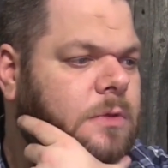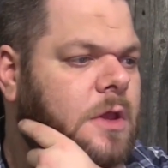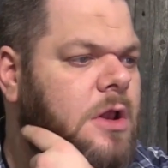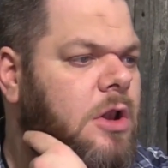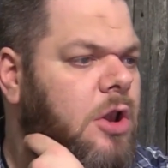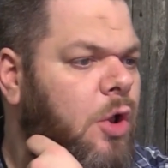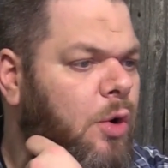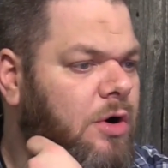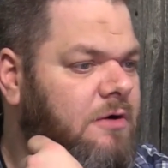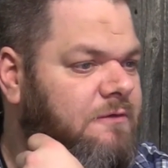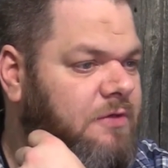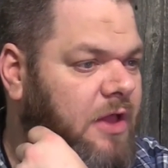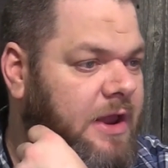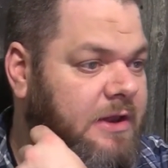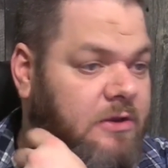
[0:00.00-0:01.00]
Lore of
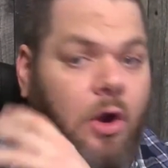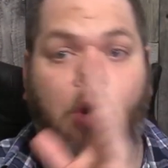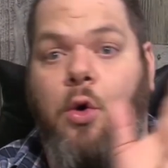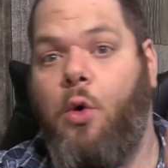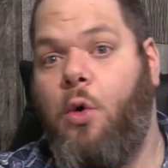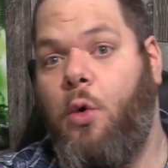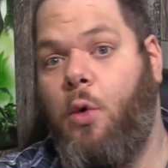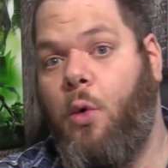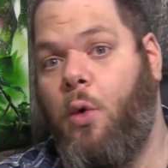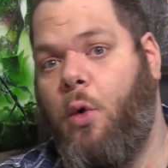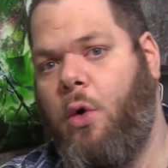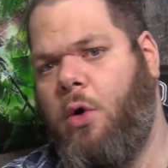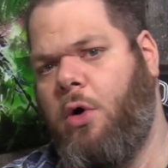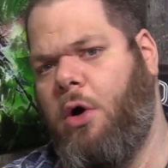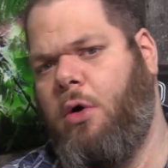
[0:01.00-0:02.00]
Light.
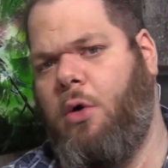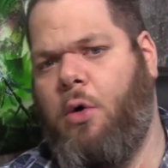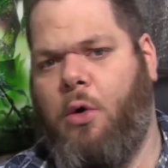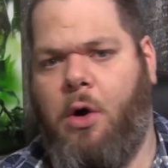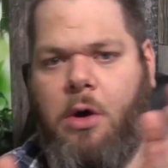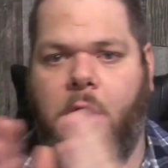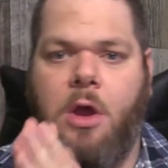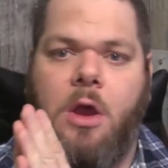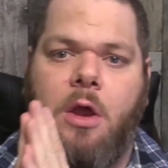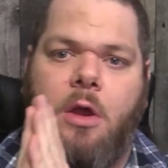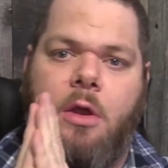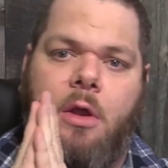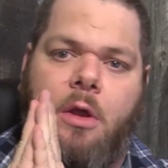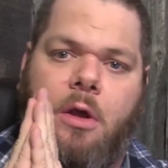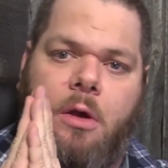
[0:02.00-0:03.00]
Oh.
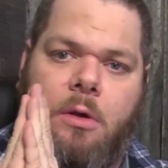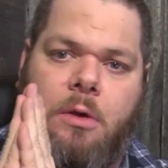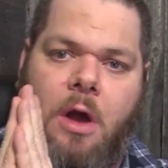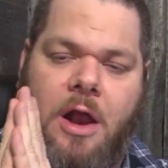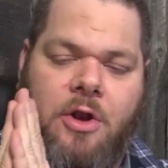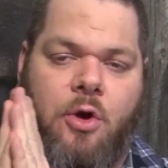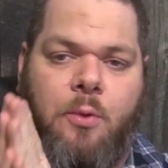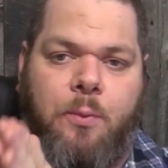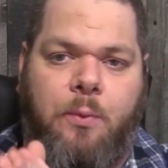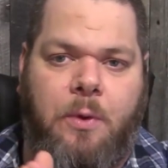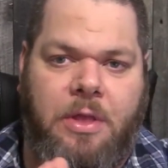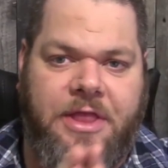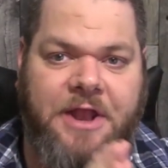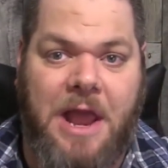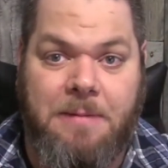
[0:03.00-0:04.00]
I know
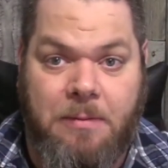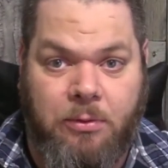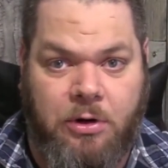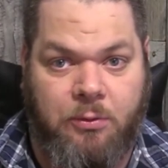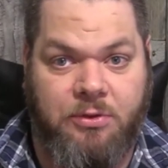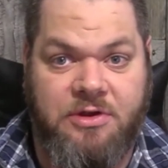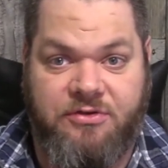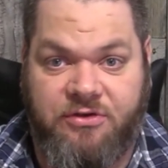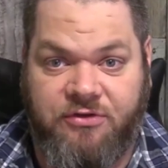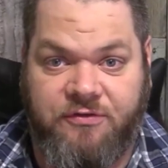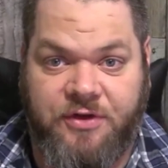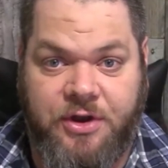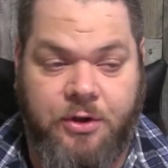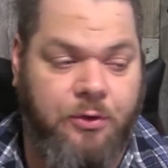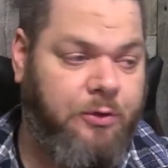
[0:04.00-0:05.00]
at the time I'm going to release this
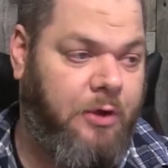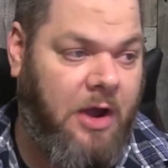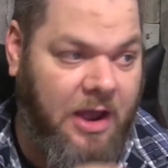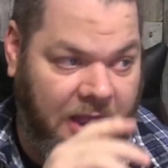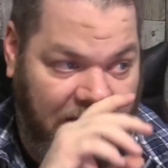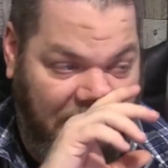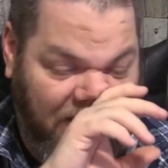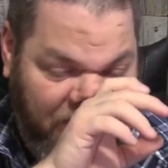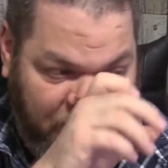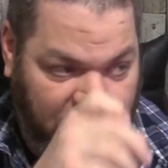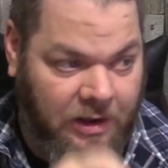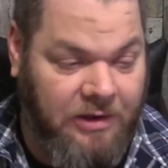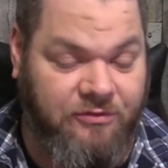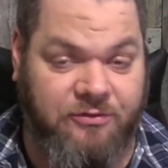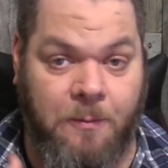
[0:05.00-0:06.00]
video, I have
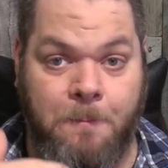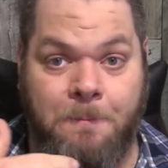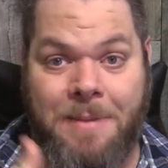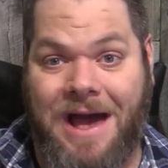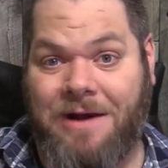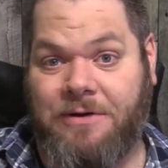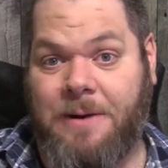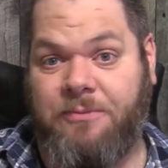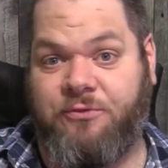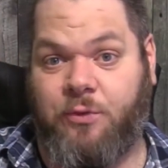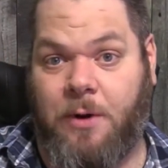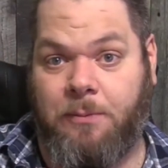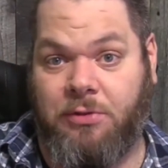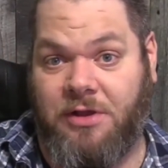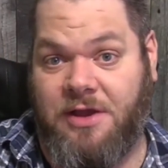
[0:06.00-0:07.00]
like, some bat reps
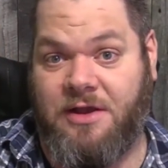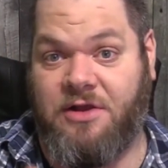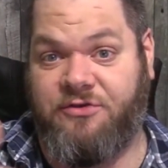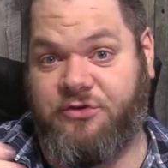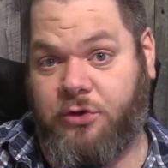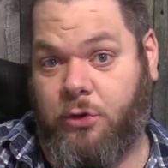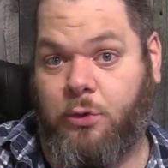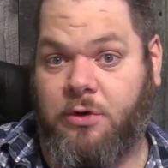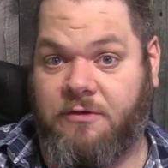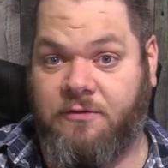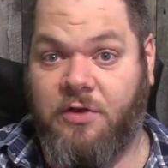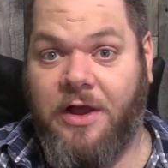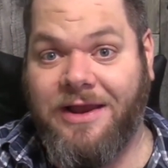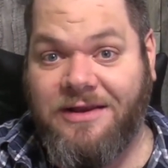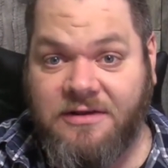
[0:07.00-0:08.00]
where I play against the Lore of
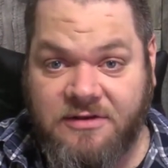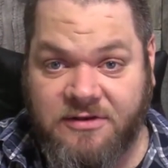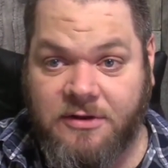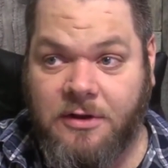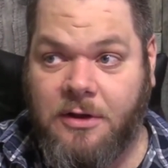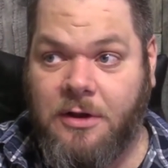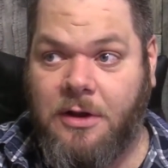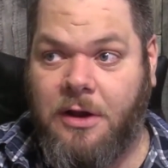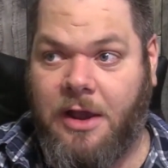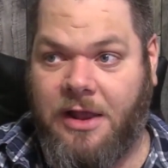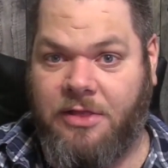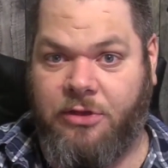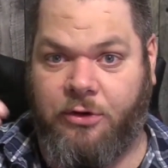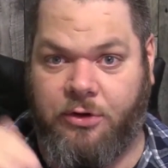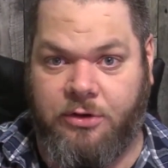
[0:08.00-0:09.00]
Light,
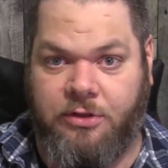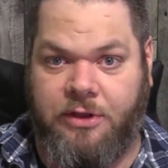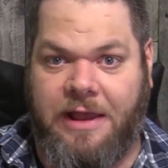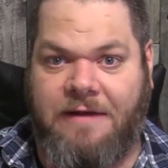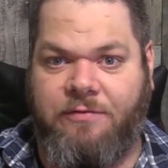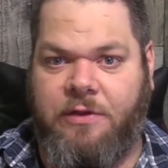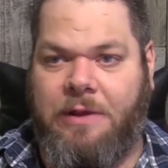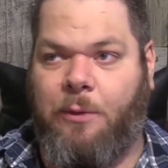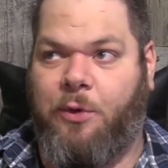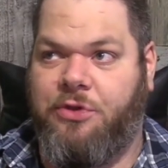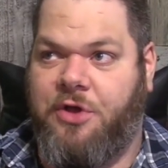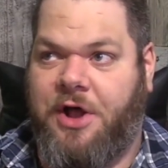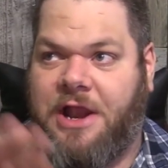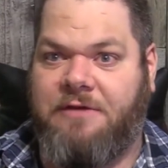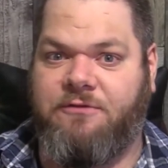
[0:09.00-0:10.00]
and they will
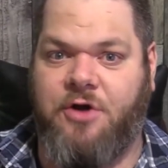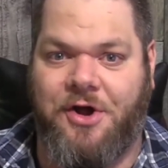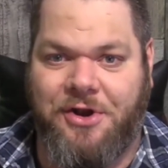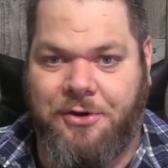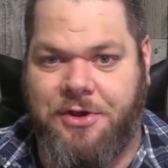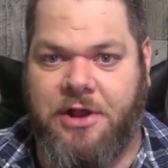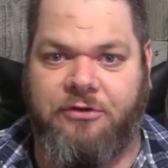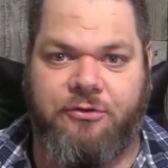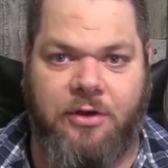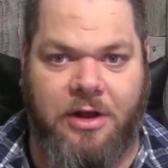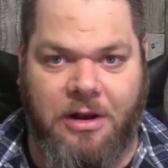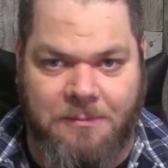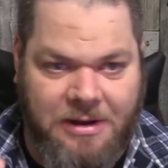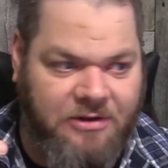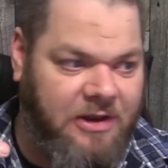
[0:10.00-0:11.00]
not have gone out yet, so I got
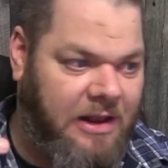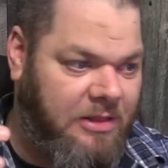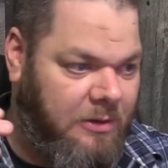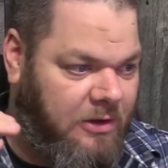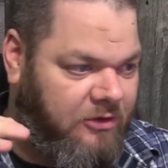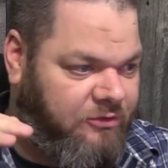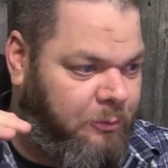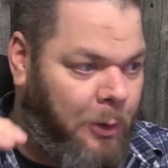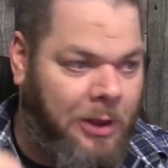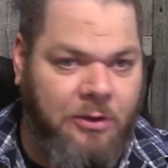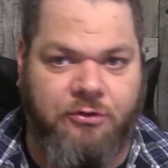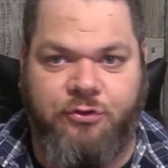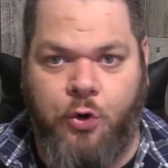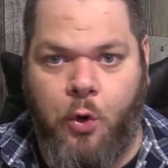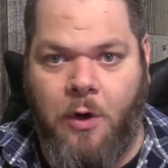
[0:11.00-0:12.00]
to maintain the
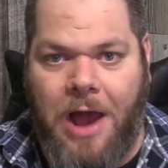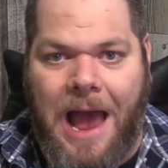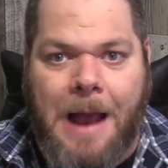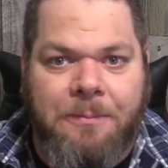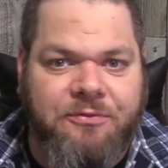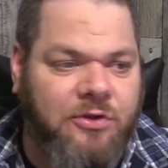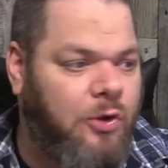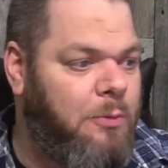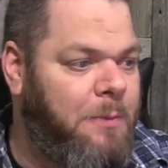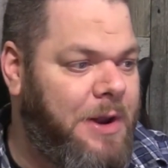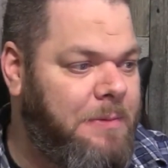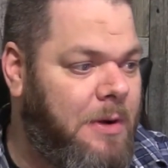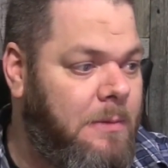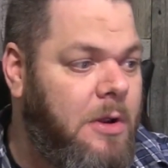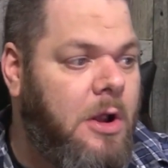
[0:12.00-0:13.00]
spoilers to absolute
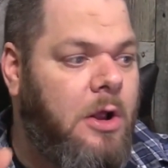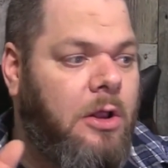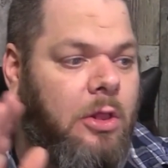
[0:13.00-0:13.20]
minimum.